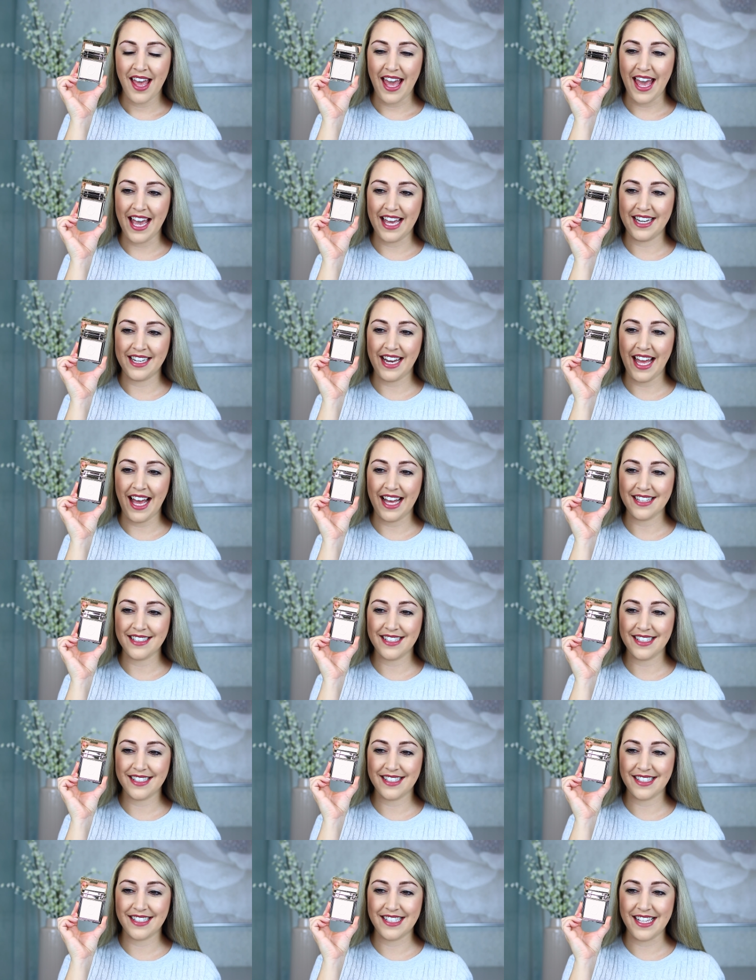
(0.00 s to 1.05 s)
and it has
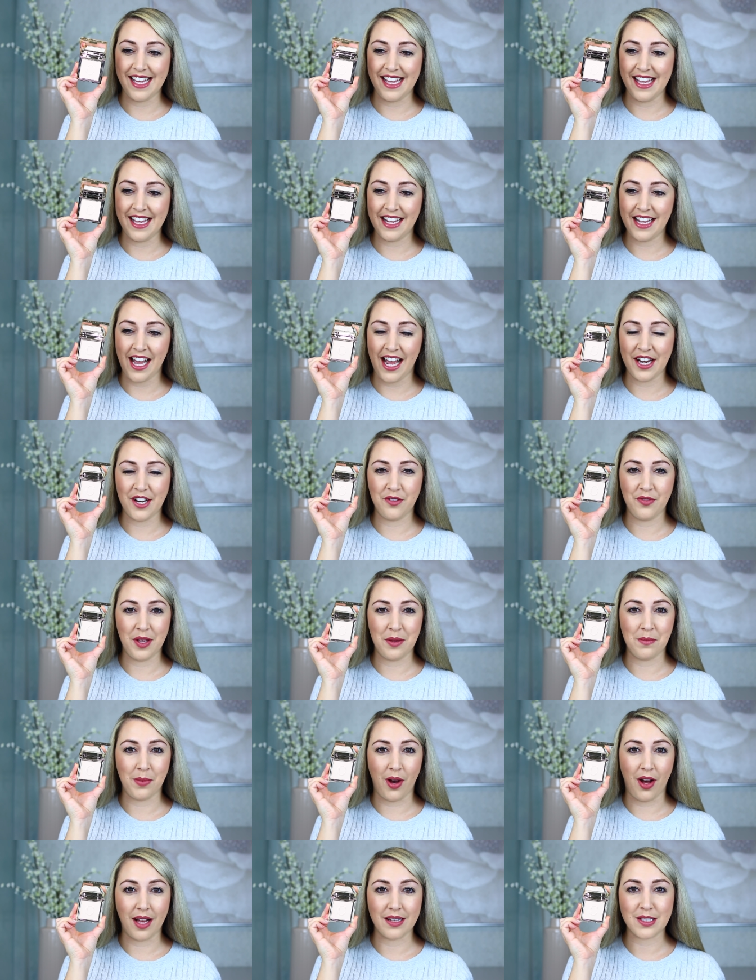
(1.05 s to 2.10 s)
C kind of
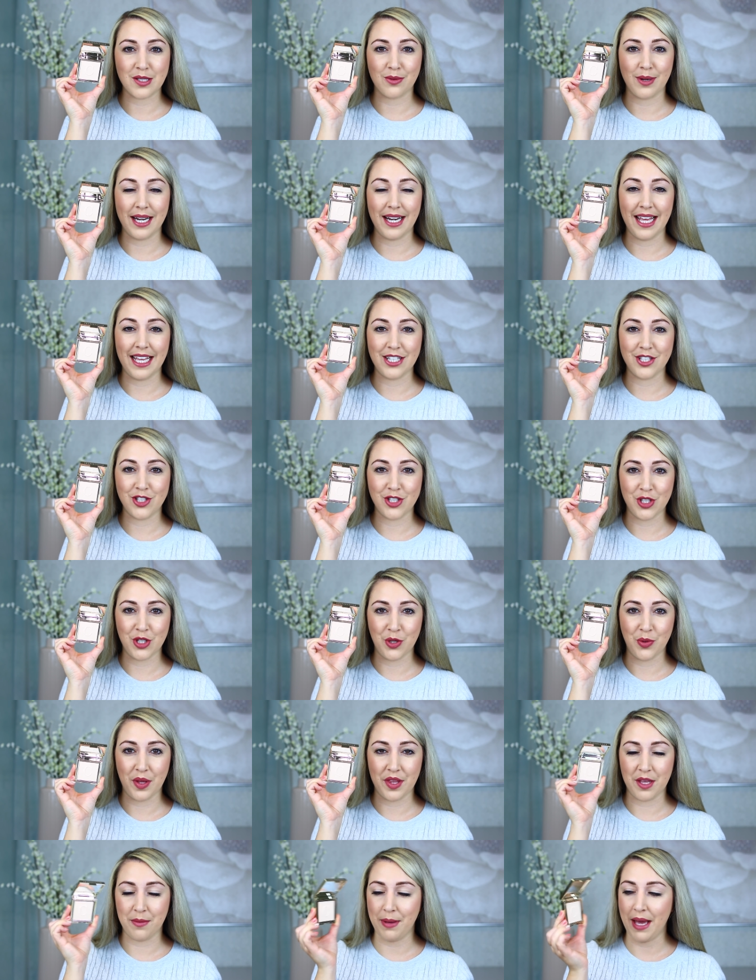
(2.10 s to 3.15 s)
embossed right
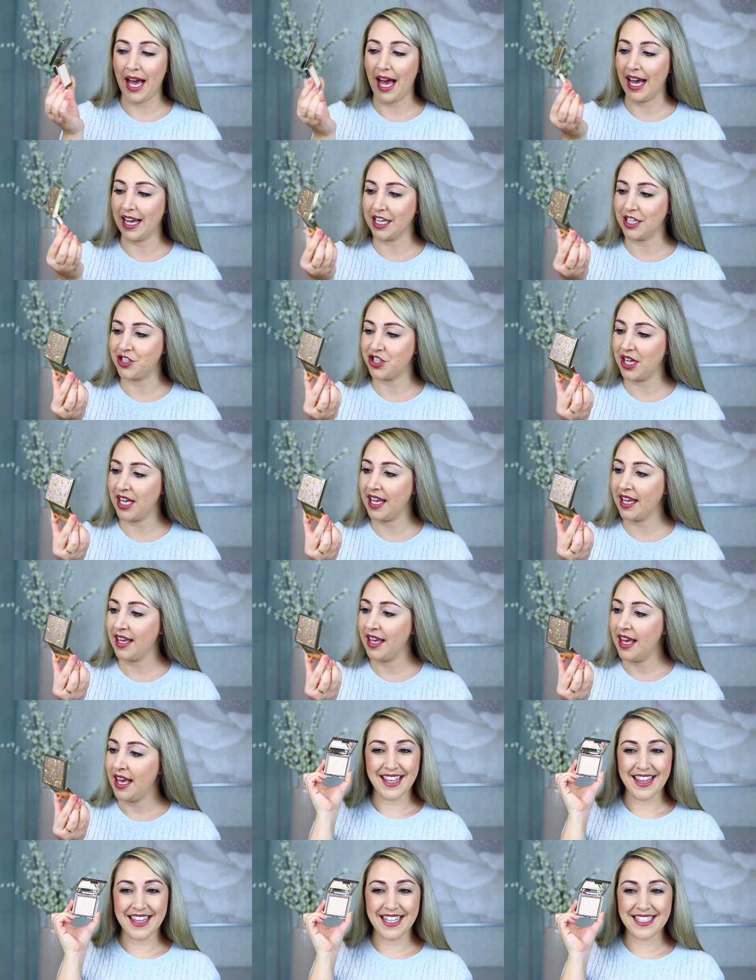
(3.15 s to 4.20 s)
into the packaging.
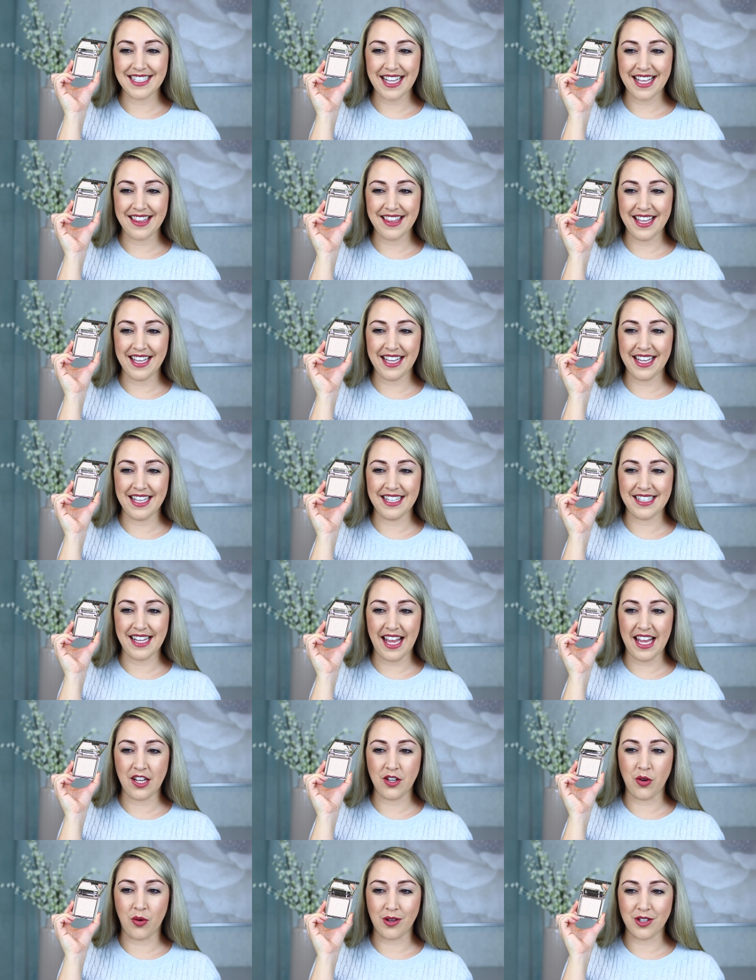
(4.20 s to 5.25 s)
This, I think, is
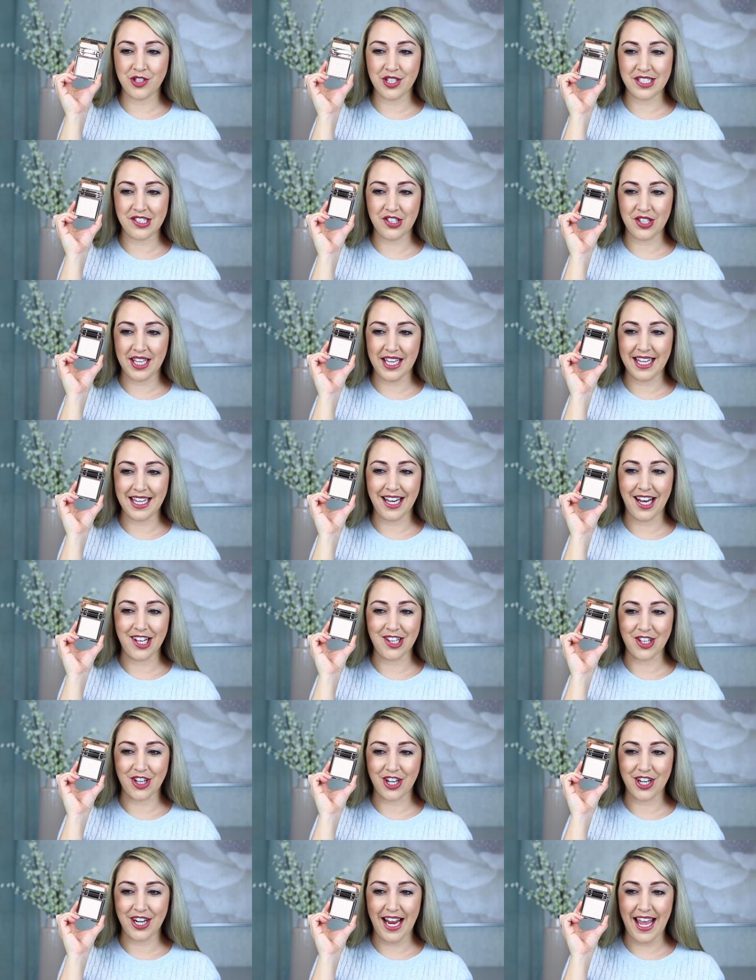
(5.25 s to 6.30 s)
a gorgeous looking
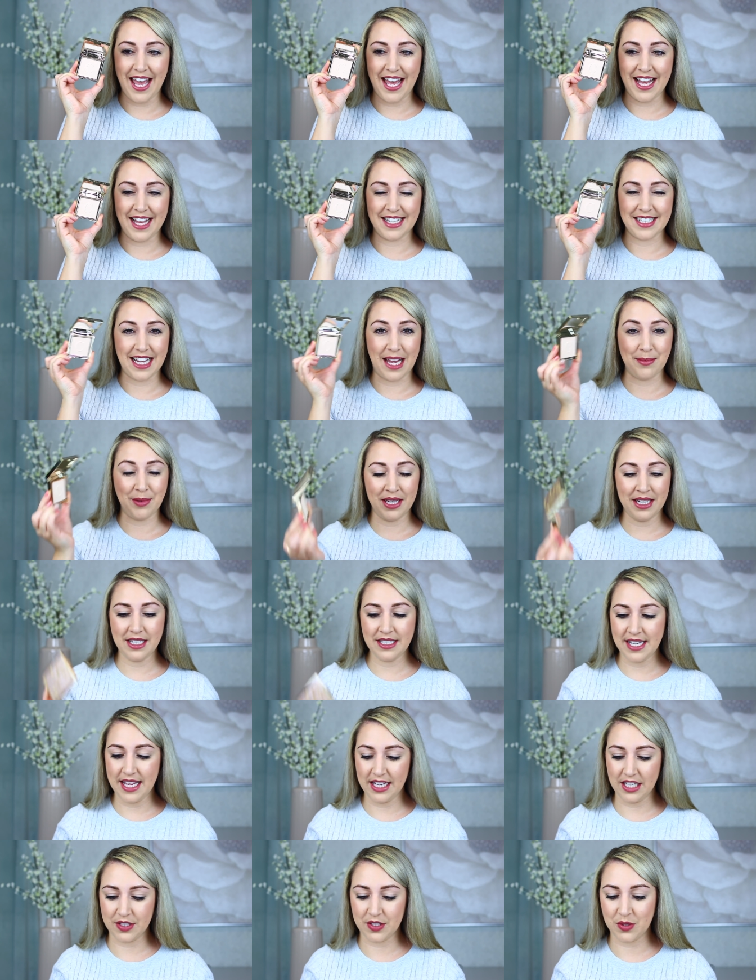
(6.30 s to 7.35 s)
color, and I'm gonna
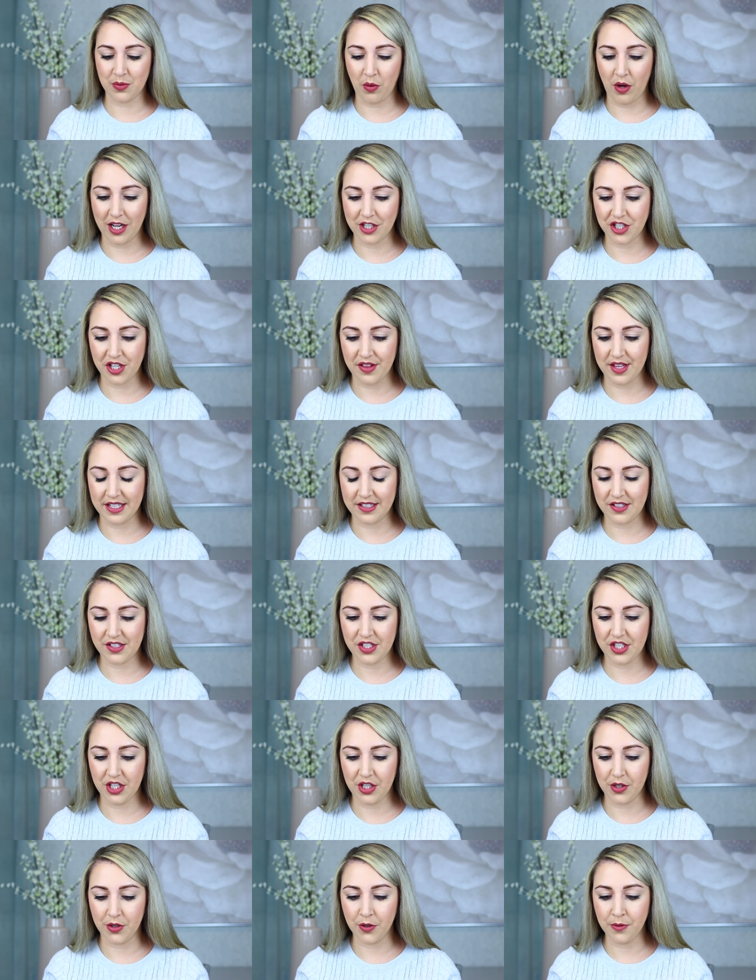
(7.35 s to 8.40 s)
take a swatch of this
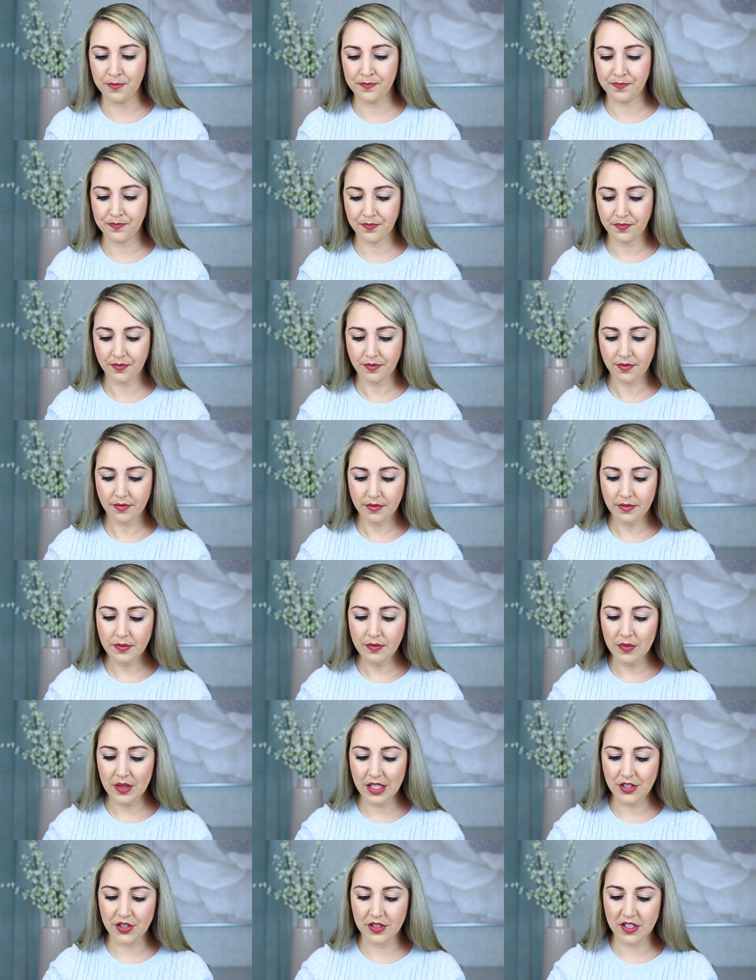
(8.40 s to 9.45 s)
too,
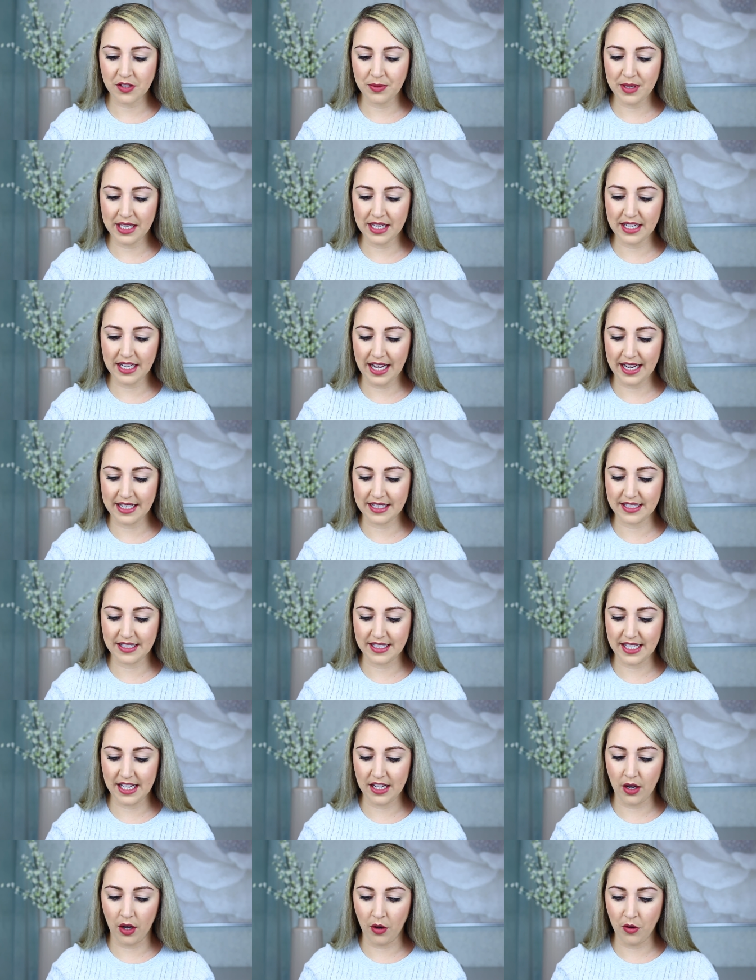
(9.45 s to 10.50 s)
just so we can kind of
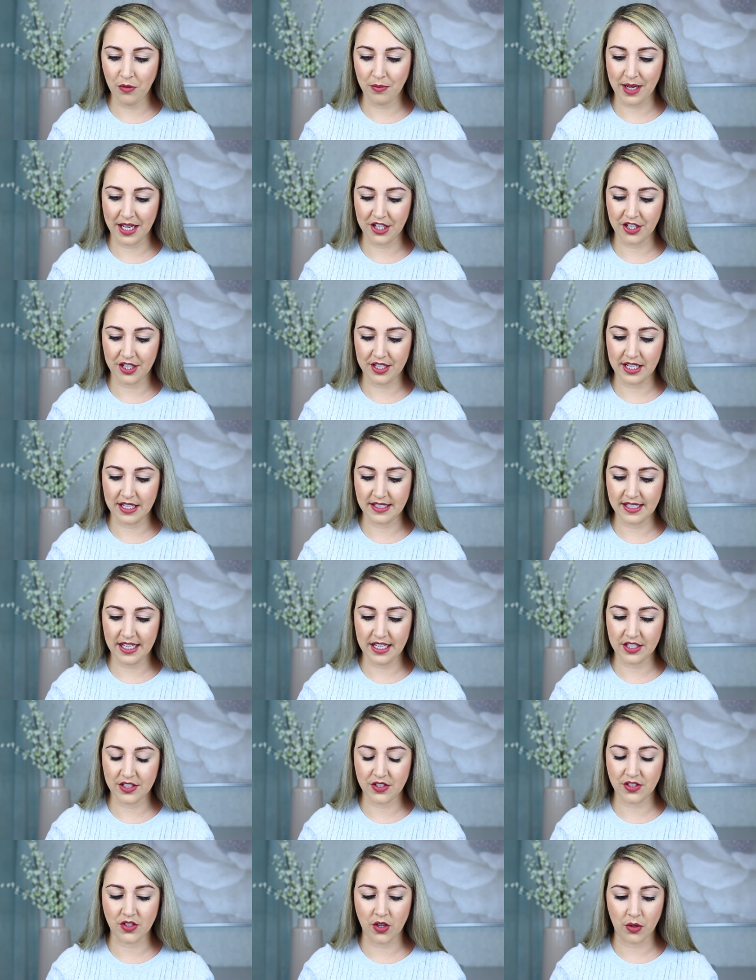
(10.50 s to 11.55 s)
see. Oh my goodness, it
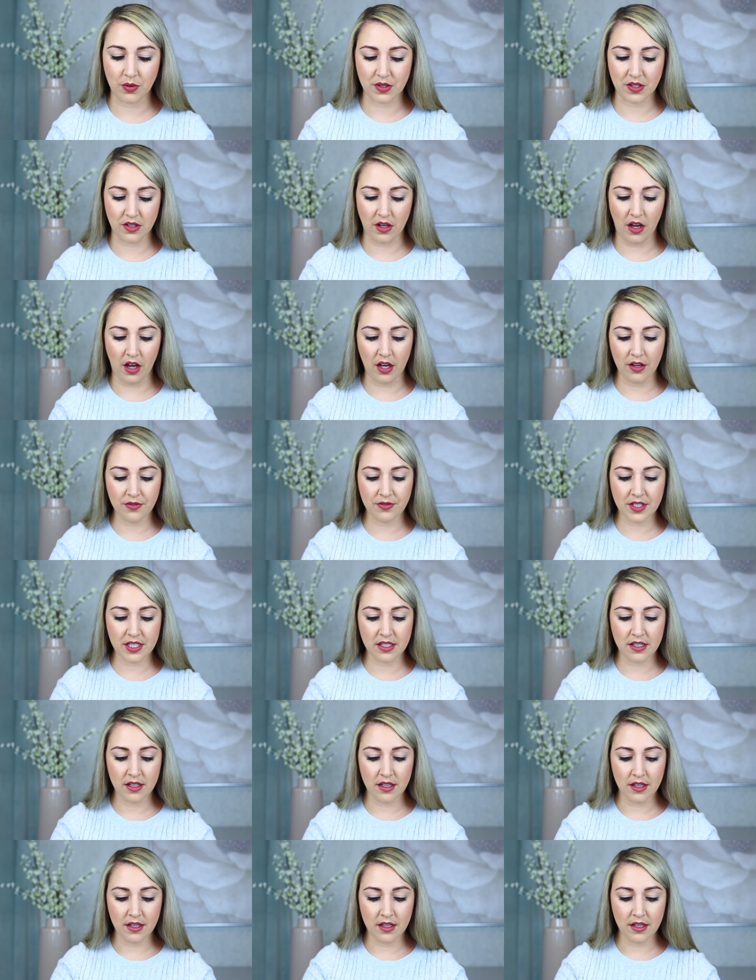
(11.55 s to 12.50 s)
is so soft.